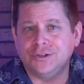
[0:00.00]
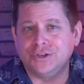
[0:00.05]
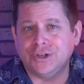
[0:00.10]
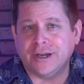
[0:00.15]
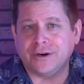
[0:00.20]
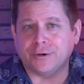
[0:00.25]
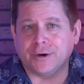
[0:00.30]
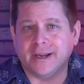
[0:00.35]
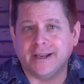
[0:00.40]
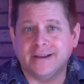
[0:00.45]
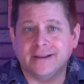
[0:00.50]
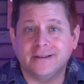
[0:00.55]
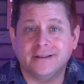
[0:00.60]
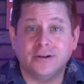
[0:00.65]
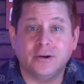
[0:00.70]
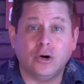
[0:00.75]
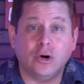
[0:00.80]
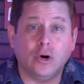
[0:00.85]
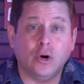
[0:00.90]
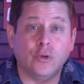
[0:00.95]
generated
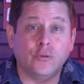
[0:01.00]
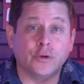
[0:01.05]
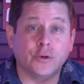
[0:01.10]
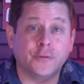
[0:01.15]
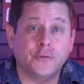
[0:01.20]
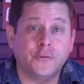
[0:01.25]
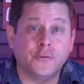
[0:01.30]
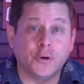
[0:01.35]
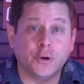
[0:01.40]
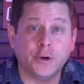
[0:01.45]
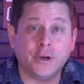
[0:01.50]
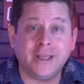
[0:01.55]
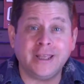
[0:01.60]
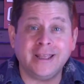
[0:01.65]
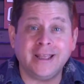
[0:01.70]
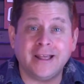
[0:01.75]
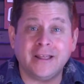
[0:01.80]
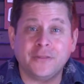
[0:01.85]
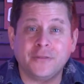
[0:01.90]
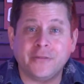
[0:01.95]
over
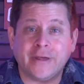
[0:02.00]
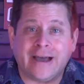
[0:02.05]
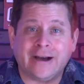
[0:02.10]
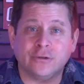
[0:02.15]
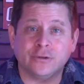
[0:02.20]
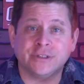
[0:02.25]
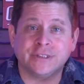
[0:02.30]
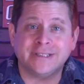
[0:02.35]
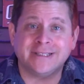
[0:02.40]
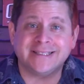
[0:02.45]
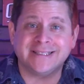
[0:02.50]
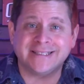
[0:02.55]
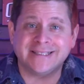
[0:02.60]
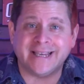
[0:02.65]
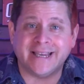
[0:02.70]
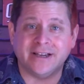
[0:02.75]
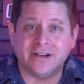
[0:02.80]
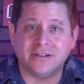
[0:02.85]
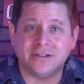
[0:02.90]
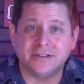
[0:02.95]
30,000
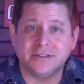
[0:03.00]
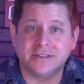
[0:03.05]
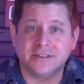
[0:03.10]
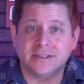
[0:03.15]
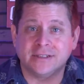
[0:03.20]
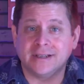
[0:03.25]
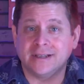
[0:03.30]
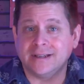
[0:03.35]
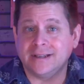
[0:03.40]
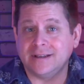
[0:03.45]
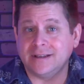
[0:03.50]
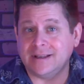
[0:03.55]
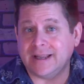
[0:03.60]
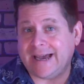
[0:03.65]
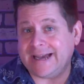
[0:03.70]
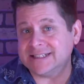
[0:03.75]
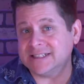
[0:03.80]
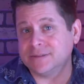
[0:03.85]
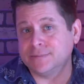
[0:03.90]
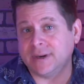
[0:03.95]
sales
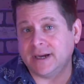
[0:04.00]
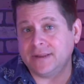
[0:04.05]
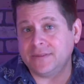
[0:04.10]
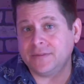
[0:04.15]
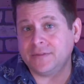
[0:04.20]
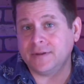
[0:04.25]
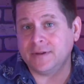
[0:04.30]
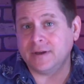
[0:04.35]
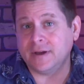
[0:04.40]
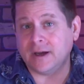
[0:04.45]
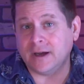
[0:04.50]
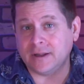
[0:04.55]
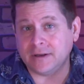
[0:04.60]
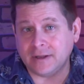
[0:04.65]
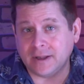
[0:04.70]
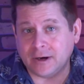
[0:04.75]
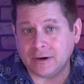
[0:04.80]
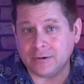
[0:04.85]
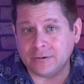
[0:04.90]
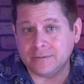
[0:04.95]
last month
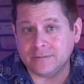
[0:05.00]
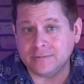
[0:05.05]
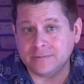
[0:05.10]
alone.